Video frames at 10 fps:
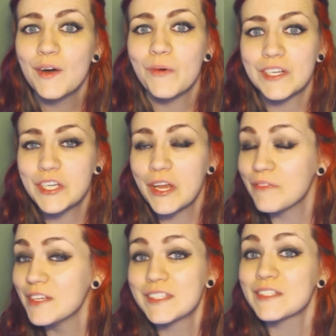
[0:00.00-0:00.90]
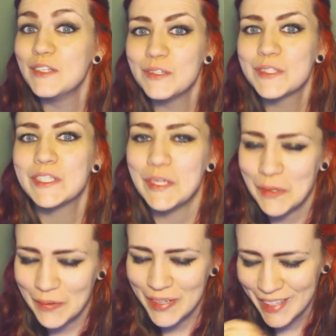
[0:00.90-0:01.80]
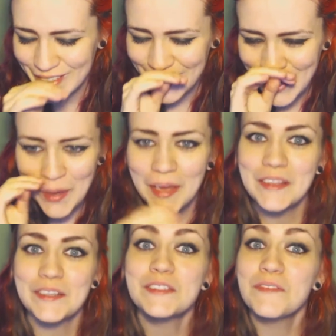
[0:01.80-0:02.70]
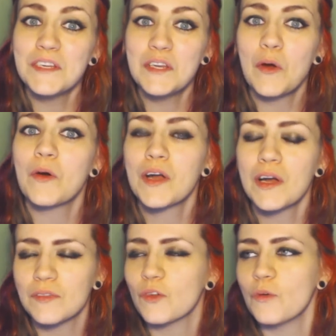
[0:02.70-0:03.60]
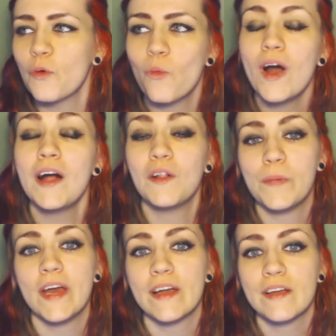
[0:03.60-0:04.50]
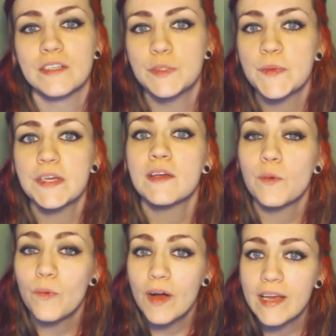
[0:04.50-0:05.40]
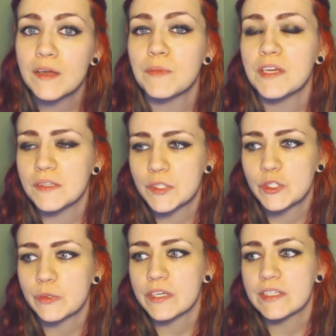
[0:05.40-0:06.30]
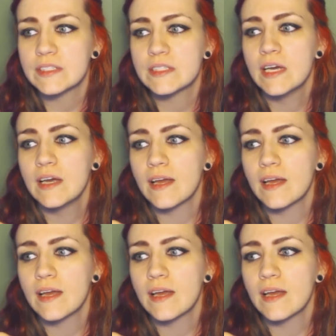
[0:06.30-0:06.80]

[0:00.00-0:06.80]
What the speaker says: if this is news to you, there's a video a while back explaining why I made this choice.